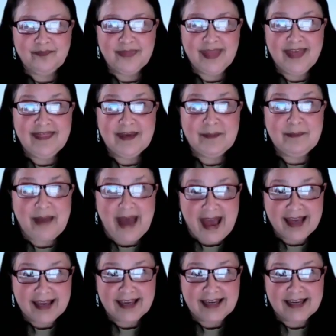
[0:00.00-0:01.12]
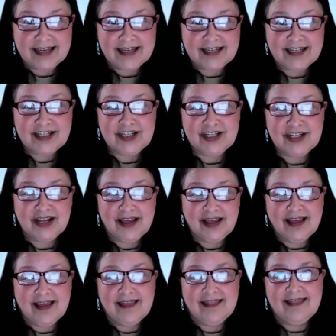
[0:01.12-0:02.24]
the baggage
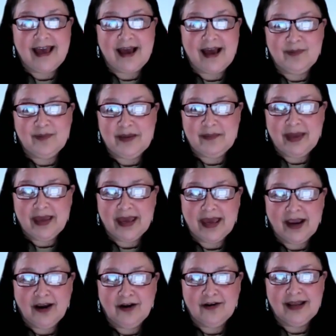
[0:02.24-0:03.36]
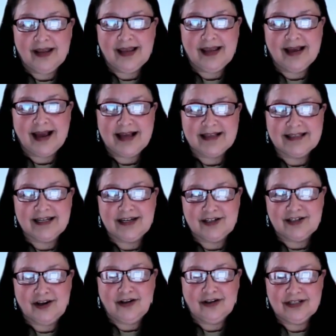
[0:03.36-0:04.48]
that we may carry as an
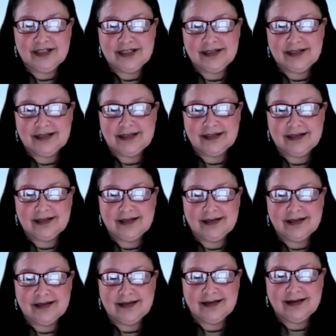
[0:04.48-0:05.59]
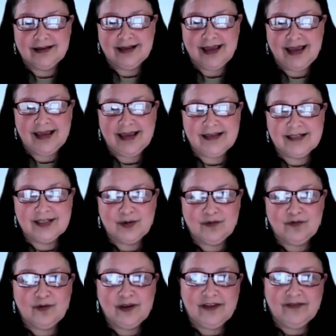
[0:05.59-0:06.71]
adult. Okay, so if
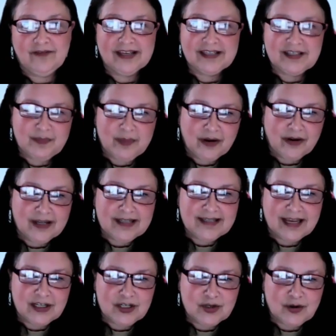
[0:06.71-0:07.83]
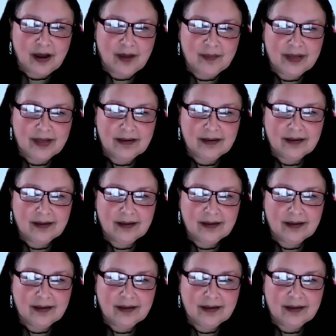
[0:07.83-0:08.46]
we've experienced that trauma,